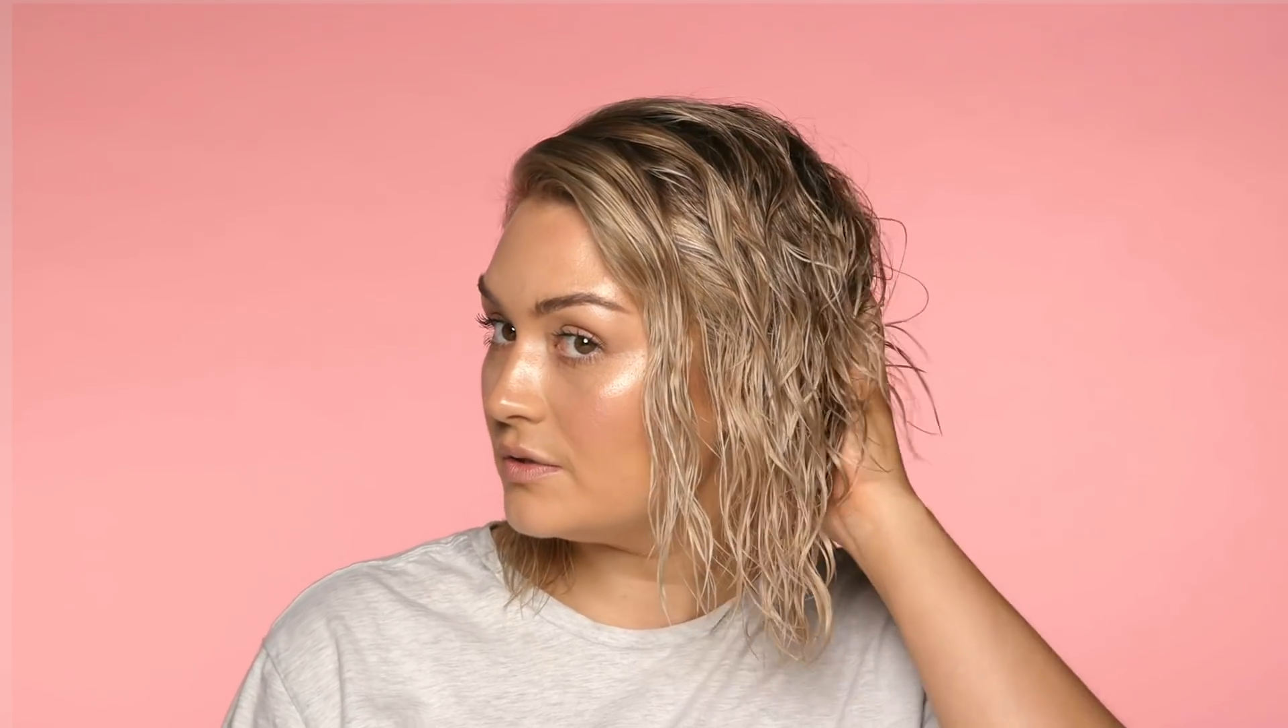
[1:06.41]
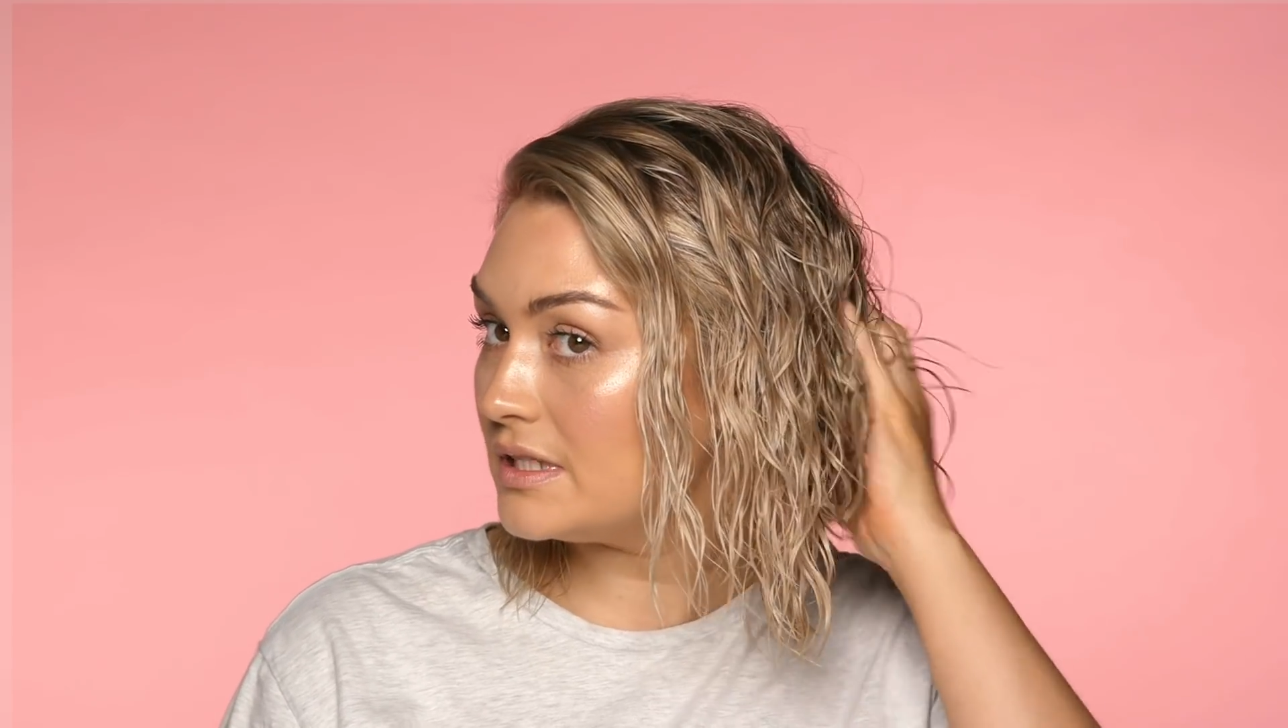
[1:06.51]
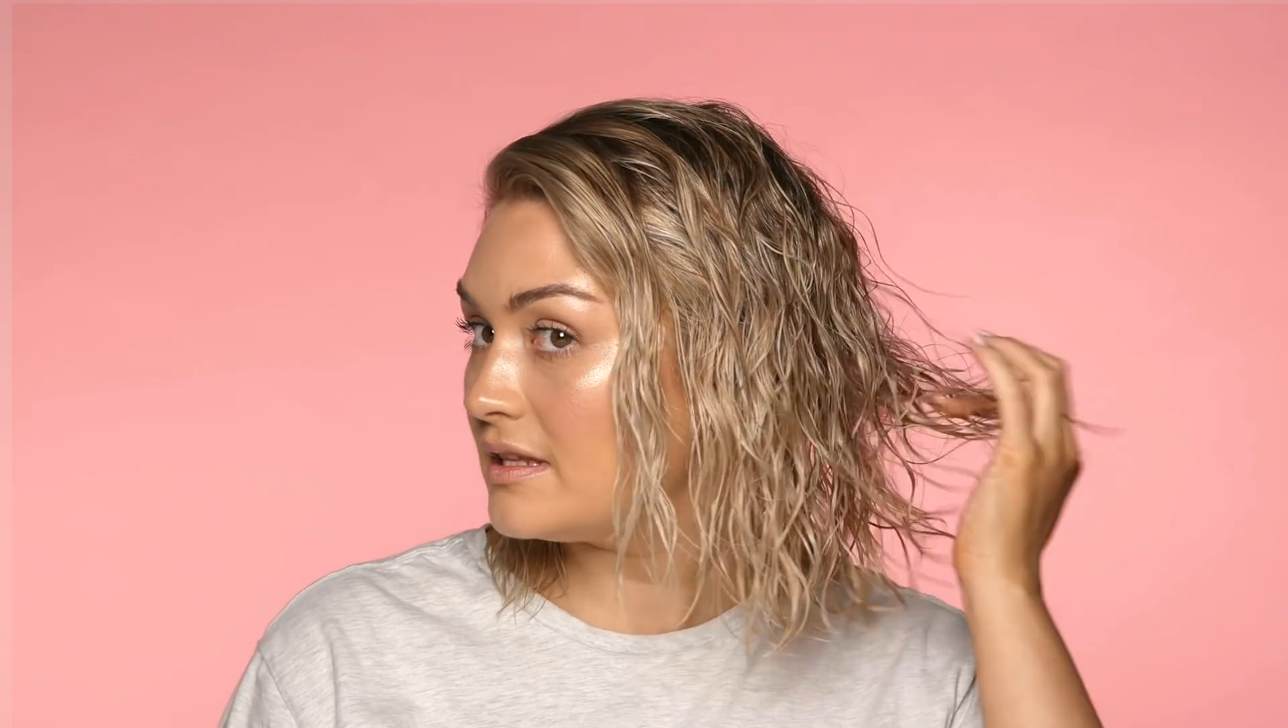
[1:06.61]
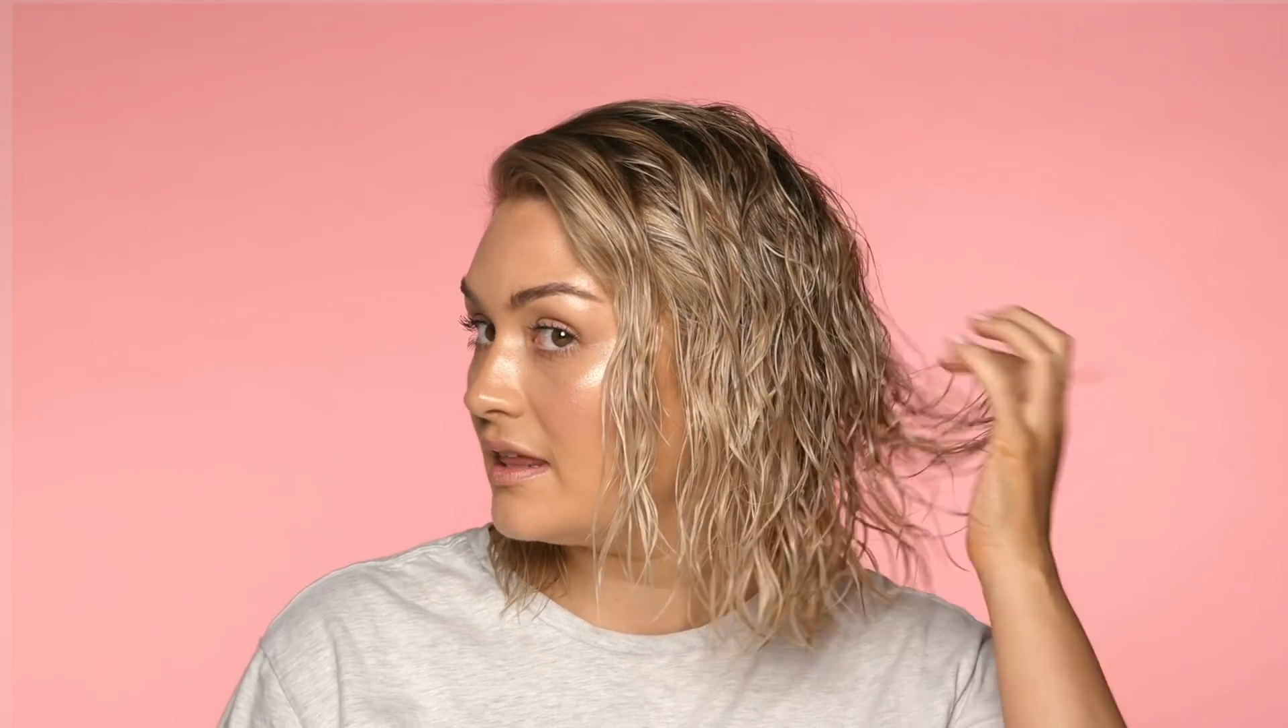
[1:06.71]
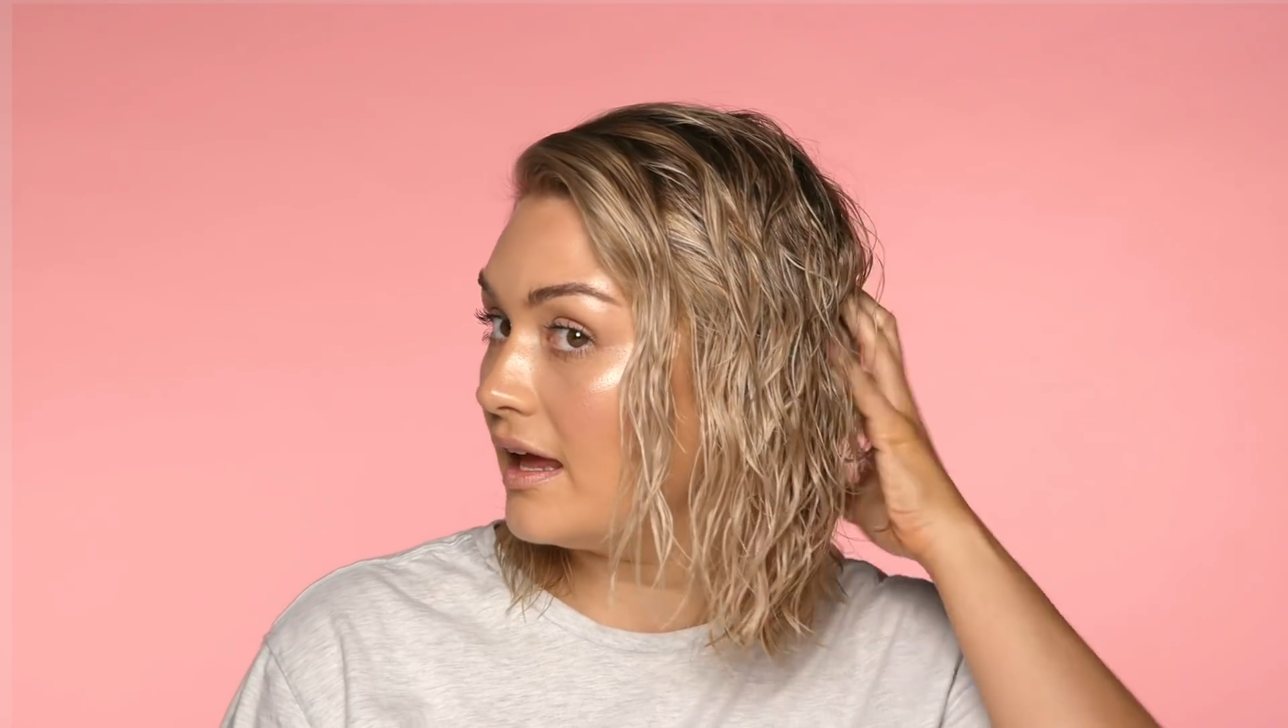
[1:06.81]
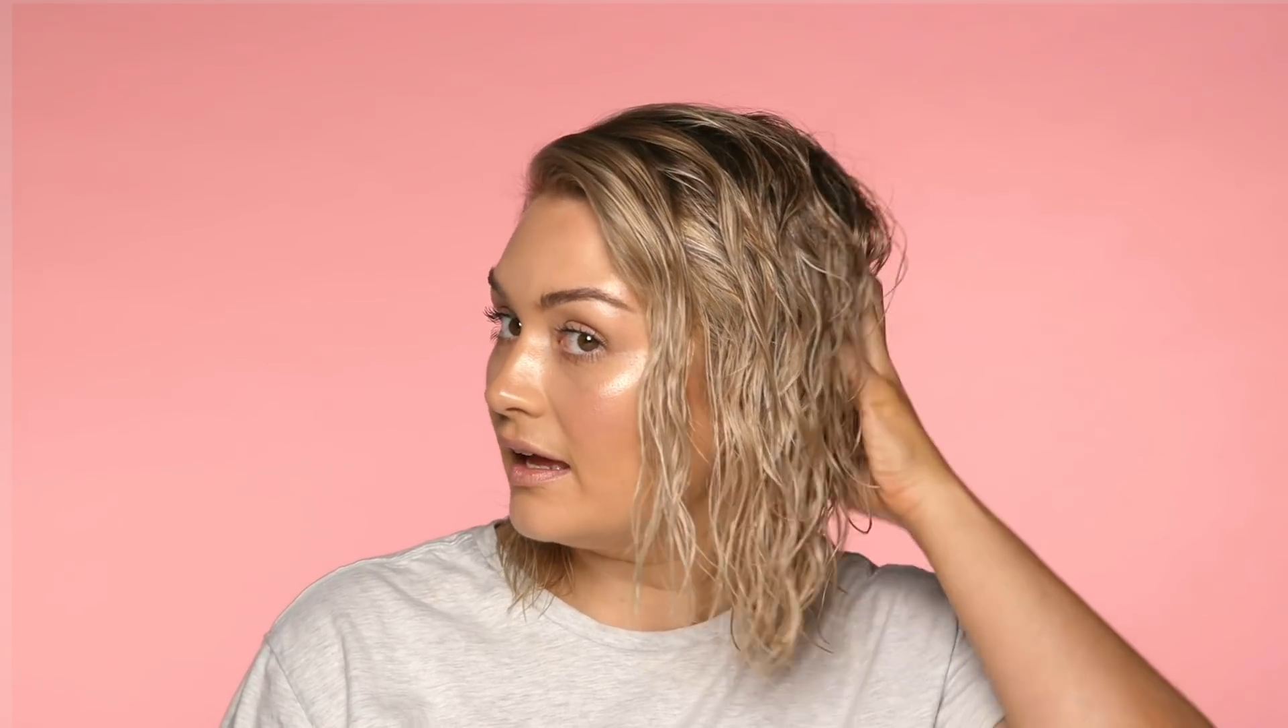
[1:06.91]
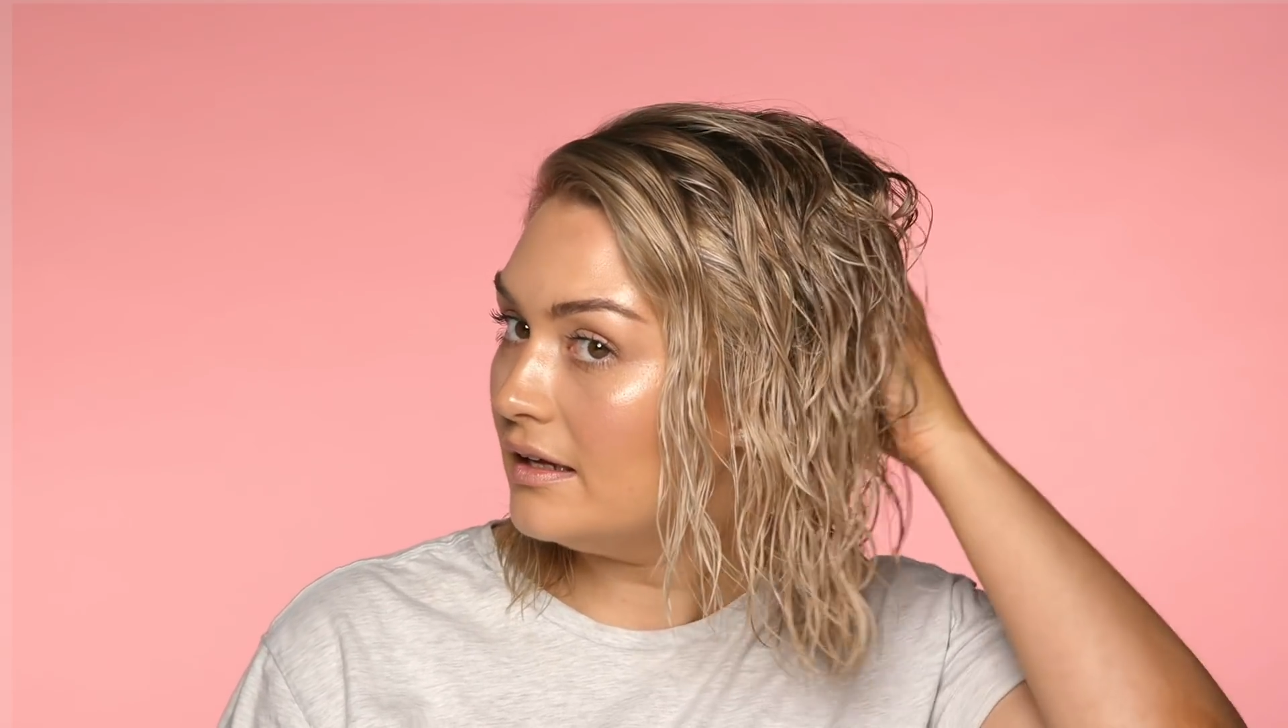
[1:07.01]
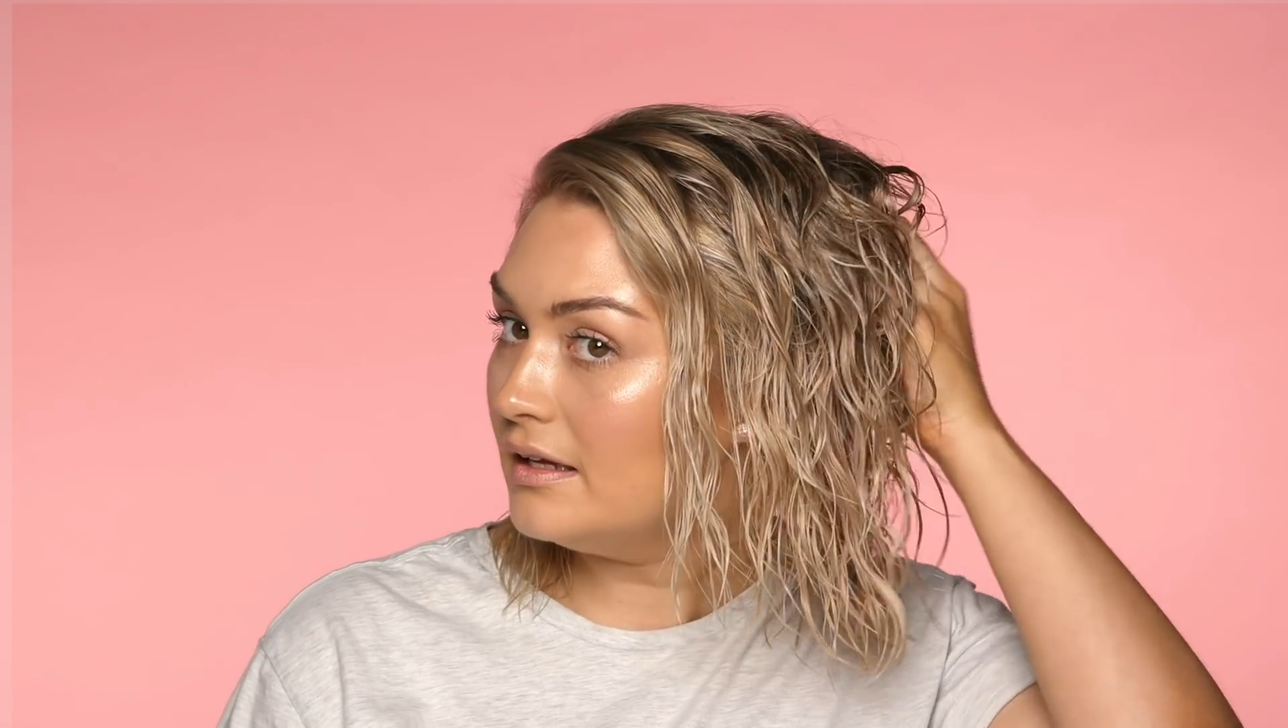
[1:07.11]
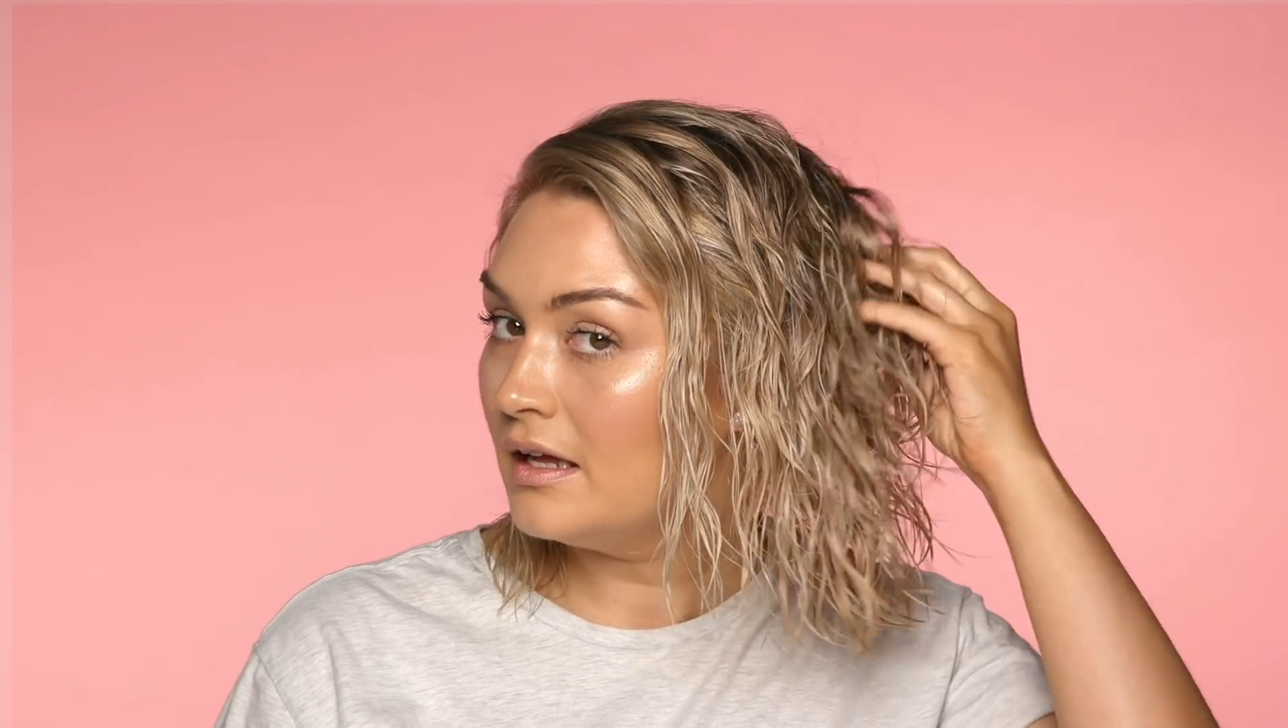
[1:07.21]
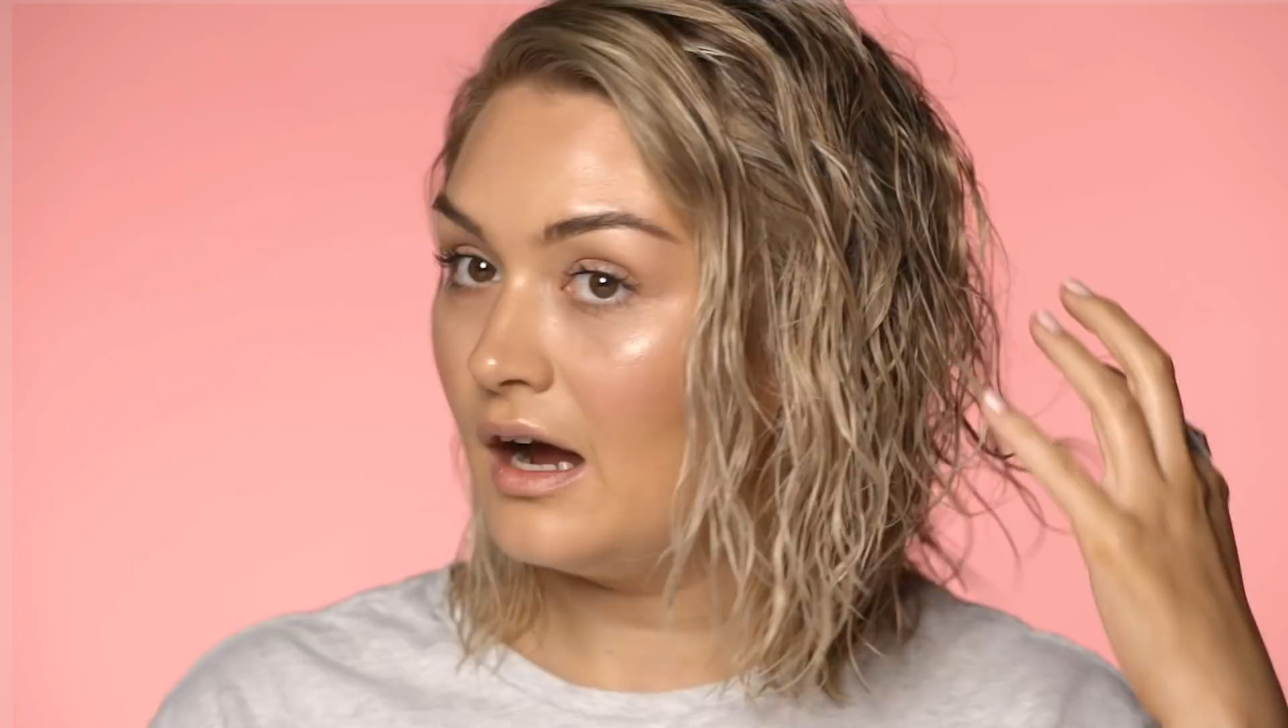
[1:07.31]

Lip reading: do its thing,